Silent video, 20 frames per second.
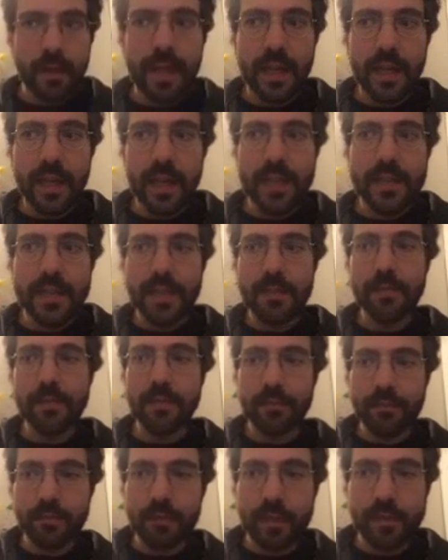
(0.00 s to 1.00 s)

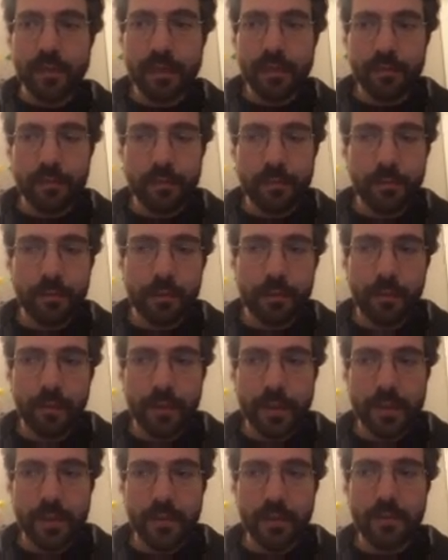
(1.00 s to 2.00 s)
accept to live in flood-prone
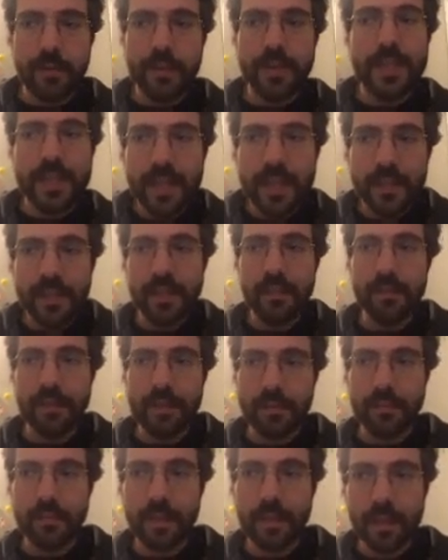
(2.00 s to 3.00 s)
areas, or the
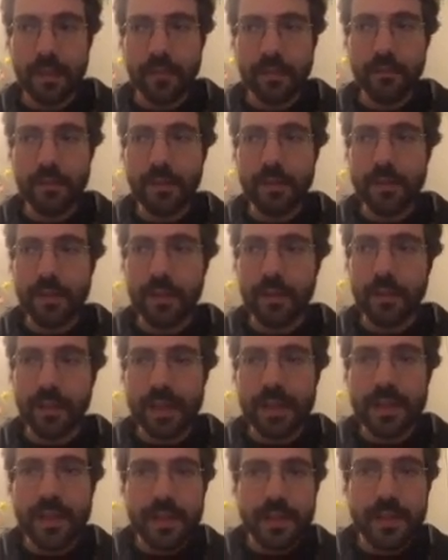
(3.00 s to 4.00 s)
incentives to live there.
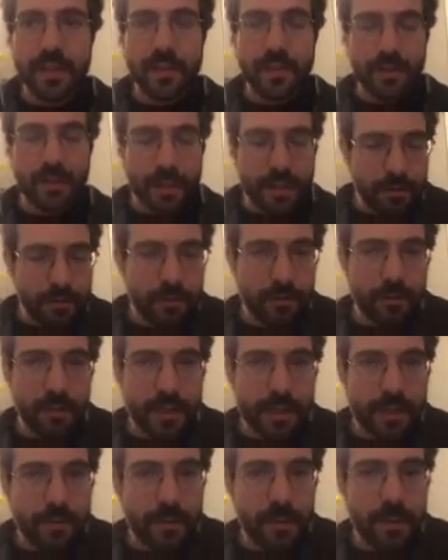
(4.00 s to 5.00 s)
And it's also
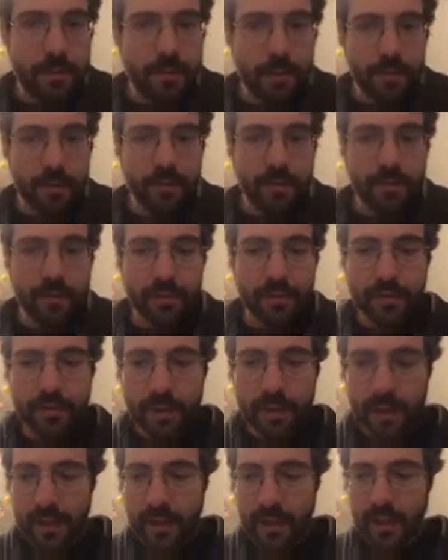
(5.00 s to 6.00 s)
extremely important
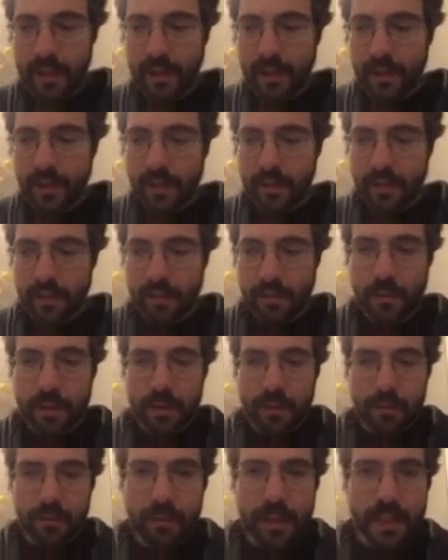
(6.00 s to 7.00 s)
when
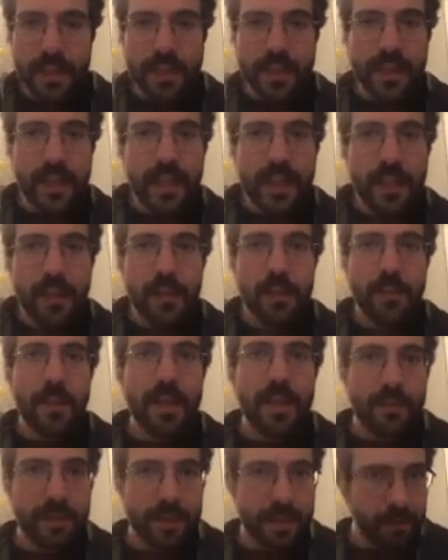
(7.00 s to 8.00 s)
you look at the
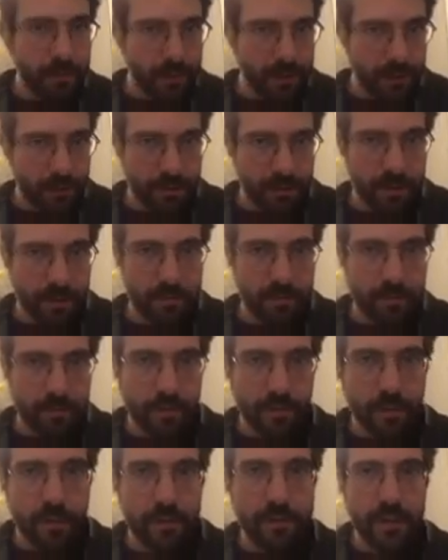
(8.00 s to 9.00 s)
economic consequences
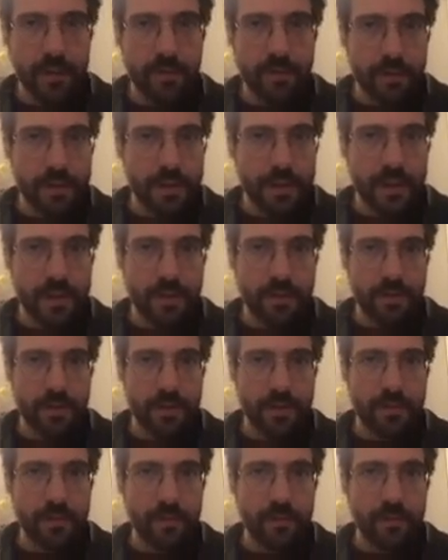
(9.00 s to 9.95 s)
of natural disasters.